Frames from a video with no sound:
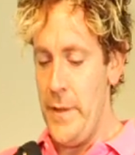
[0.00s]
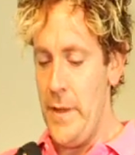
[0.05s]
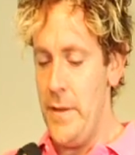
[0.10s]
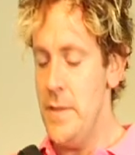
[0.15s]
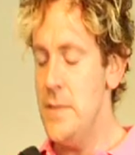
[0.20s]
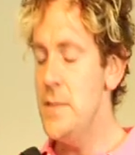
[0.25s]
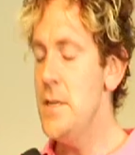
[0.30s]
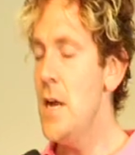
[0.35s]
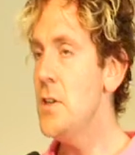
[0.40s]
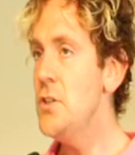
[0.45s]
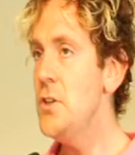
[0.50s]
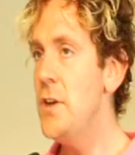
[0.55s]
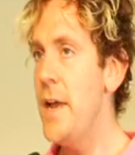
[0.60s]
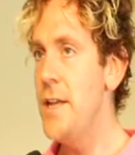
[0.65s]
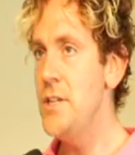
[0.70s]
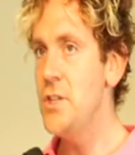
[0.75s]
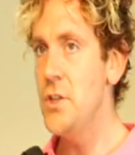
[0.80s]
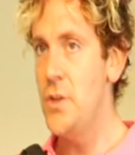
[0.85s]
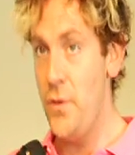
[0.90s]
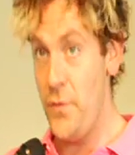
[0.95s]
And Dr.
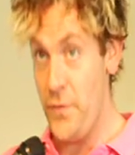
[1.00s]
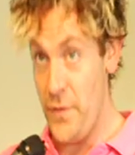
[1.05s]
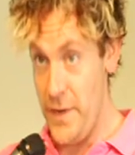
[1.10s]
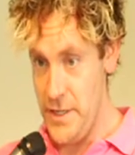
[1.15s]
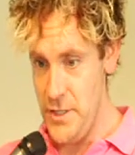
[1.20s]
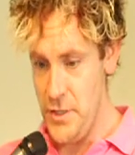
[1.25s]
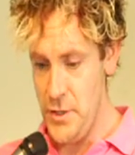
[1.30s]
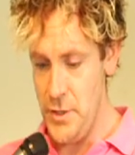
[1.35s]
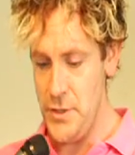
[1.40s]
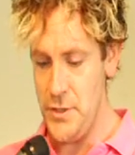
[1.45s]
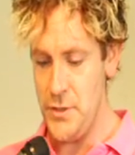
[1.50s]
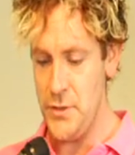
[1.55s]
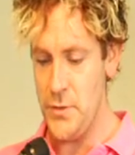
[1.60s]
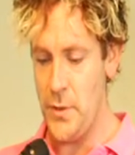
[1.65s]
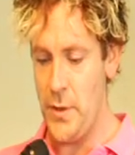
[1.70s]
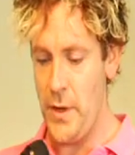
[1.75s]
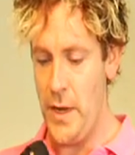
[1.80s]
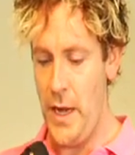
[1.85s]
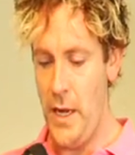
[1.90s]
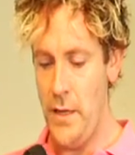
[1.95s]
Angelou finished her
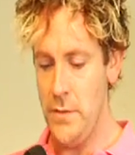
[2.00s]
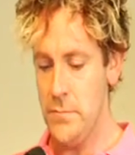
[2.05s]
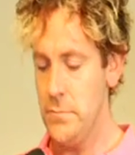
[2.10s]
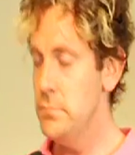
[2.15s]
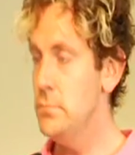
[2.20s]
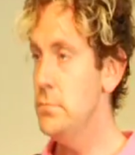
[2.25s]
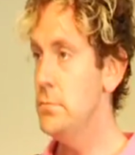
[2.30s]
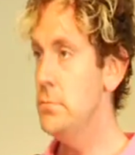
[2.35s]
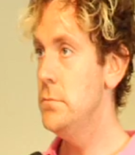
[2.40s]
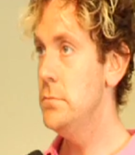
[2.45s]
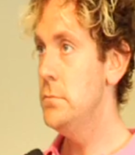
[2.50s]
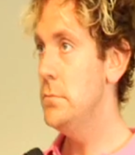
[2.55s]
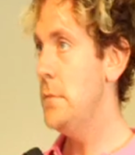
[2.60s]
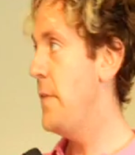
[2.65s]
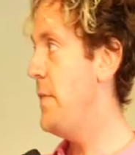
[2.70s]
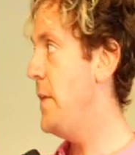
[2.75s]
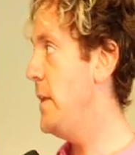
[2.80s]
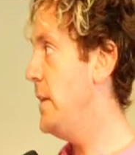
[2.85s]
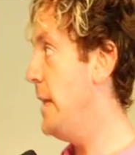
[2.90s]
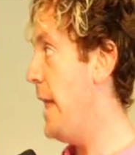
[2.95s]
story
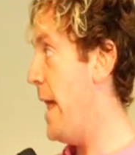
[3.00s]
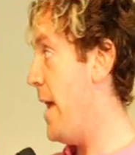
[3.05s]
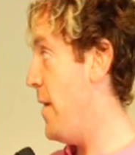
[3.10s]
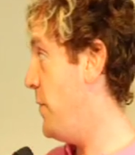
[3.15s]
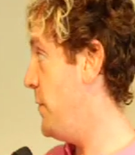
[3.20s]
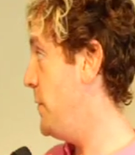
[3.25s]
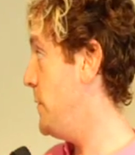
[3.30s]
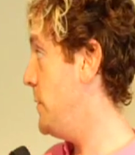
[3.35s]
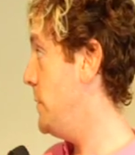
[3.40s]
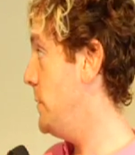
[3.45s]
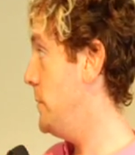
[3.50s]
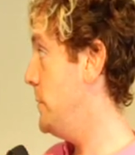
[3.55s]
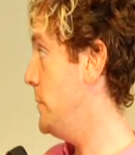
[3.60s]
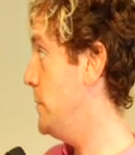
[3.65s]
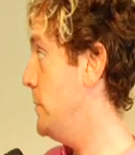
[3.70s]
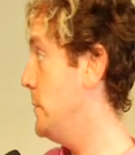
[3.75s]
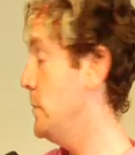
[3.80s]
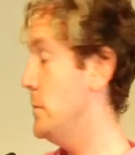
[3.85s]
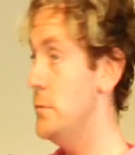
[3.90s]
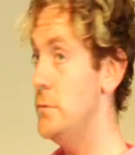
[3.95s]
and then left,
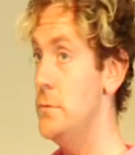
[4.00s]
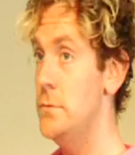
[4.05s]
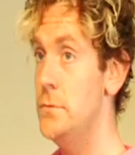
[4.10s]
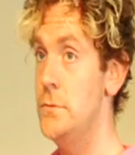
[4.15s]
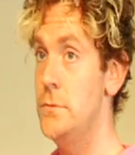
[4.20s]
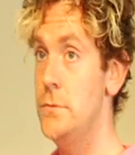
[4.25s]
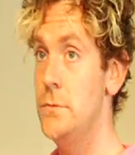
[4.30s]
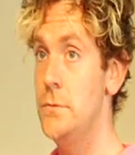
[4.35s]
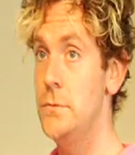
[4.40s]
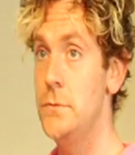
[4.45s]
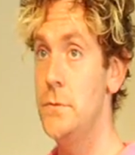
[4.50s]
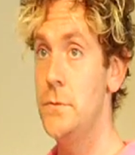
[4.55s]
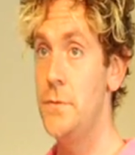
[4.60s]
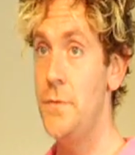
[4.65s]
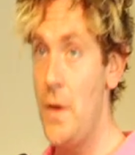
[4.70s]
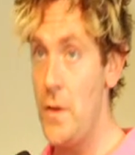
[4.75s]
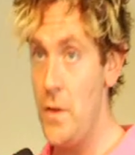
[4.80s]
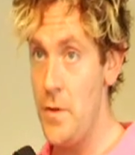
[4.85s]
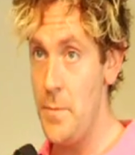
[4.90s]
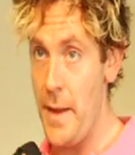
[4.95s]

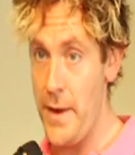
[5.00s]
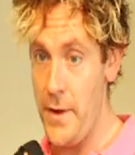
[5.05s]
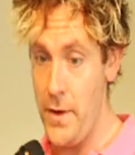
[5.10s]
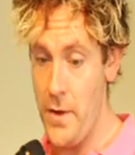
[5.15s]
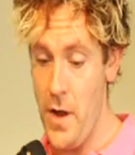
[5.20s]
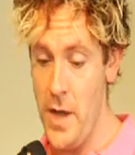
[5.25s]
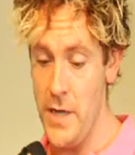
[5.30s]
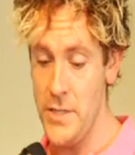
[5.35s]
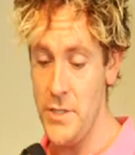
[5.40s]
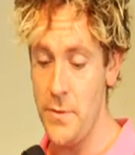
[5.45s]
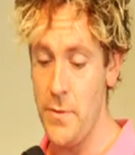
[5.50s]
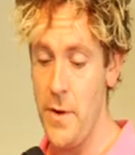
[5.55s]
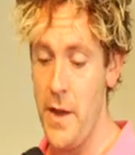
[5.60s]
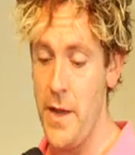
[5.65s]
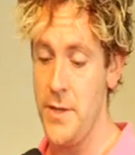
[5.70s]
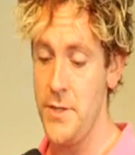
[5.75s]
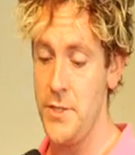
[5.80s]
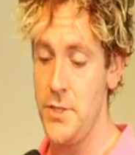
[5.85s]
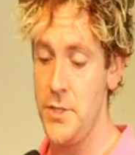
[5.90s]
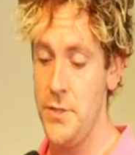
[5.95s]
followed by her
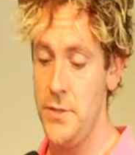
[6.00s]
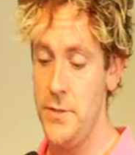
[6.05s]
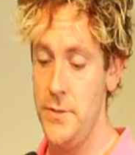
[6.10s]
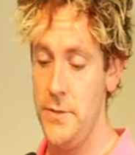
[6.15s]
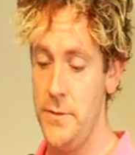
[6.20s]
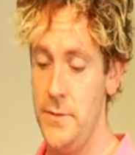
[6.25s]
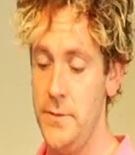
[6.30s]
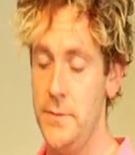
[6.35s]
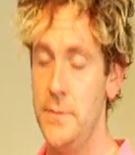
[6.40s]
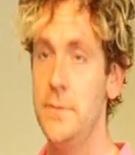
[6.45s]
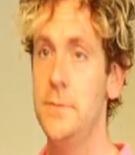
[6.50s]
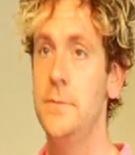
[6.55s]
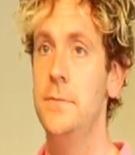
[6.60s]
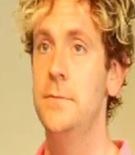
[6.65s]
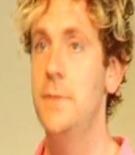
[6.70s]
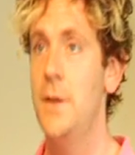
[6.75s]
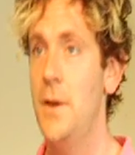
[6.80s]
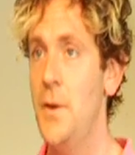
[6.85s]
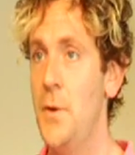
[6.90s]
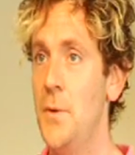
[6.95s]
entourage.
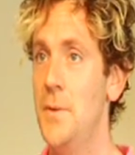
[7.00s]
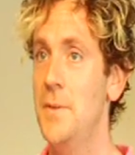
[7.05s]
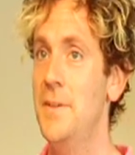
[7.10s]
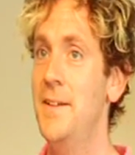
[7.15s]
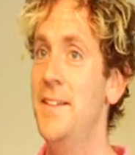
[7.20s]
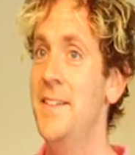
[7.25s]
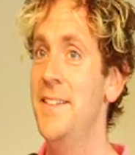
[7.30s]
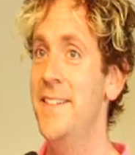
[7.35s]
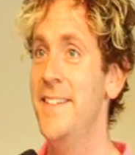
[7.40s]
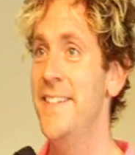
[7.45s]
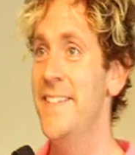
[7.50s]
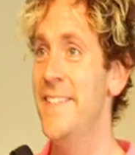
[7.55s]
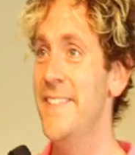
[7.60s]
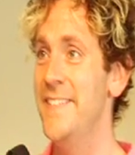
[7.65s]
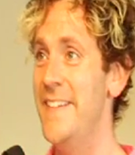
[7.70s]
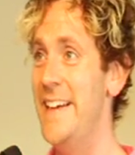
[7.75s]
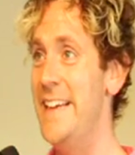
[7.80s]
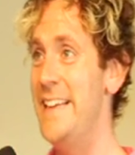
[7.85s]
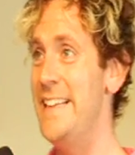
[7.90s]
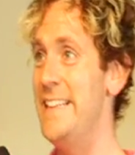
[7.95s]
Oh,
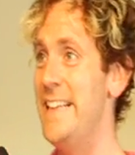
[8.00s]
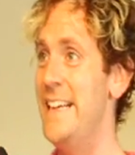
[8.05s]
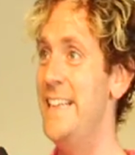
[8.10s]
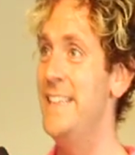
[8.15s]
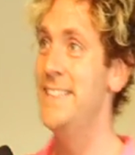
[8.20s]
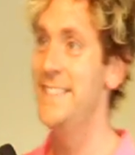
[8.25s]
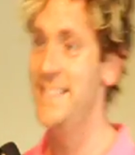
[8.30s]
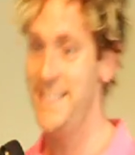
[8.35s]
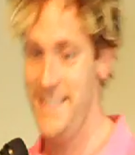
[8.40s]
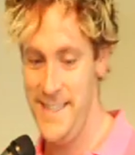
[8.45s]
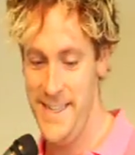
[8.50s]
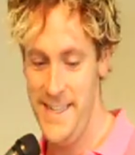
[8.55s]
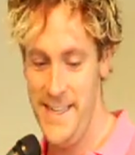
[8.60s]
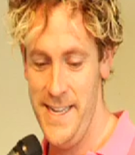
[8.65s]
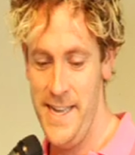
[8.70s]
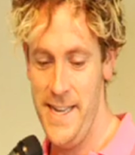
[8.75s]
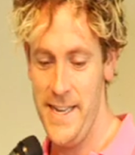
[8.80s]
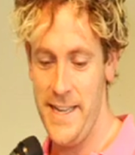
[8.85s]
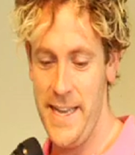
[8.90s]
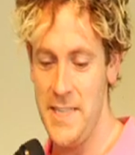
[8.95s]
well,
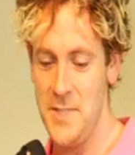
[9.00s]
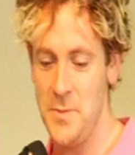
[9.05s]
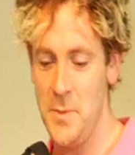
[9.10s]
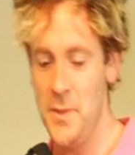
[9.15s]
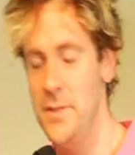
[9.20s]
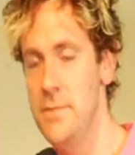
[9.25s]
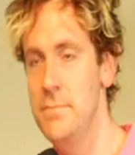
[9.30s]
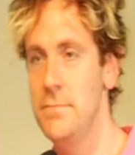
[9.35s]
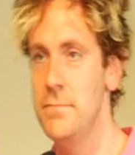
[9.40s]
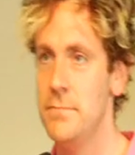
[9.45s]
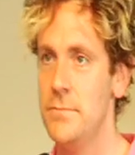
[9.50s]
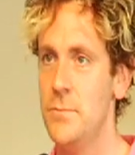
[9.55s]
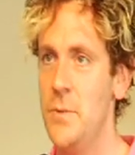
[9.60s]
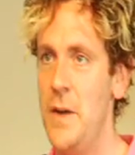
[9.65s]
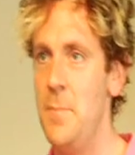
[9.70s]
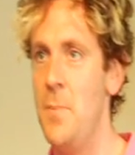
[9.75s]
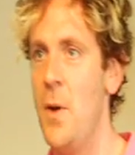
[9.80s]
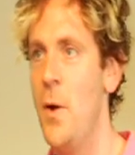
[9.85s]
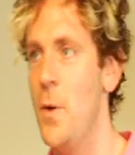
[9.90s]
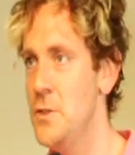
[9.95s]
guess we'll
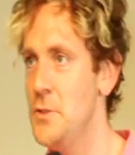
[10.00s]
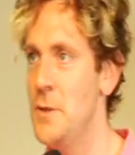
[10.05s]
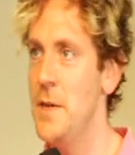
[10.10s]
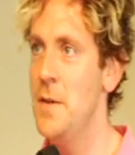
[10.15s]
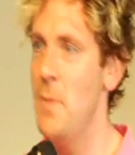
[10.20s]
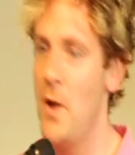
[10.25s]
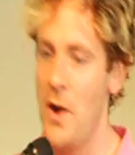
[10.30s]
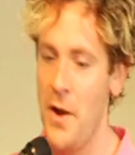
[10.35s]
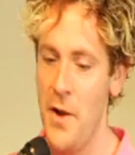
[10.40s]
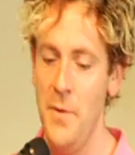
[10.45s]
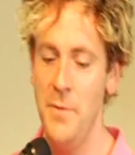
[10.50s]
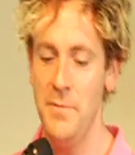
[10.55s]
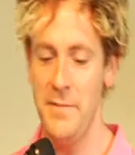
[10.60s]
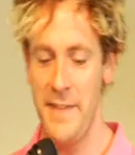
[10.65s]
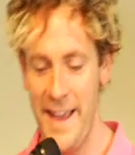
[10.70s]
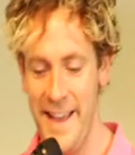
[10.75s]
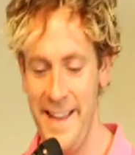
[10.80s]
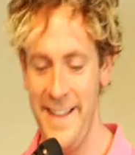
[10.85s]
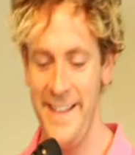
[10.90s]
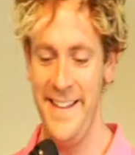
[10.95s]
read poetry tomorrow.
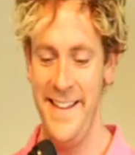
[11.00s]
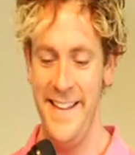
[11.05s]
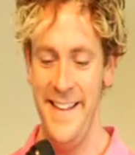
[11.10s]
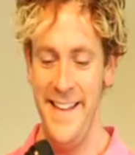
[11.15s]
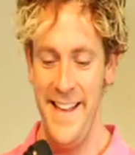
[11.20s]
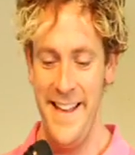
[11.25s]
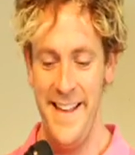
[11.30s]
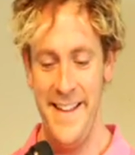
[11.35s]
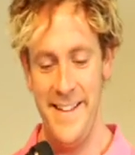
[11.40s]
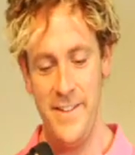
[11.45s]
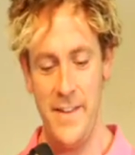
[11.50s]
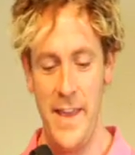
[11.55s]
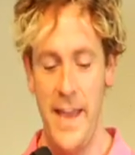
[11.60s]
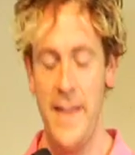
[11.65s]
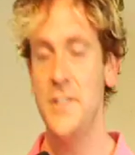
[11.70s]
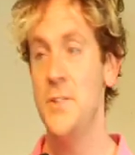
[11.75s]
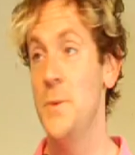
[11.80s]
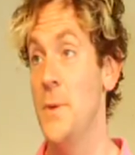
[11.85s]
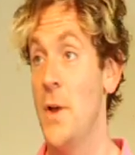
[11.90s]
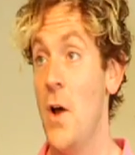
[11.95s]

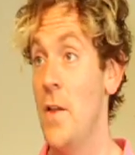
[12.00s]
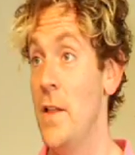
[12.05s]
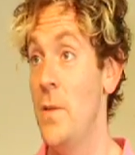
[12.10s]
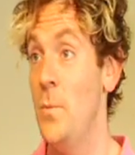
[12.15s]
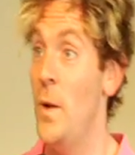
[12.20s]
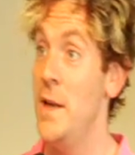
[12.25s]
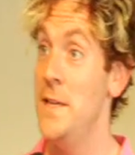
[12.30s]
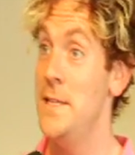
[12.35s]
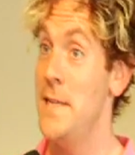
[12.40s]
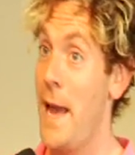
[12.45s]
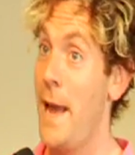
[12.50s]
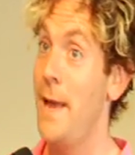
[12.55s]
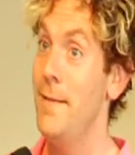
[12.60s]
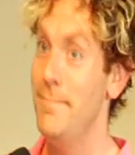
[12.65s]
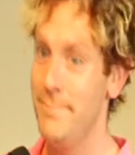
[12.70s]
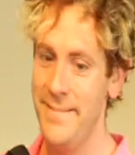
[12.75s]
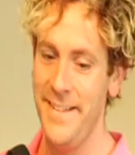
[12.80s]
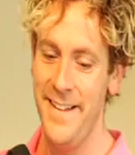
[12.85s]
Can't do it all in one day.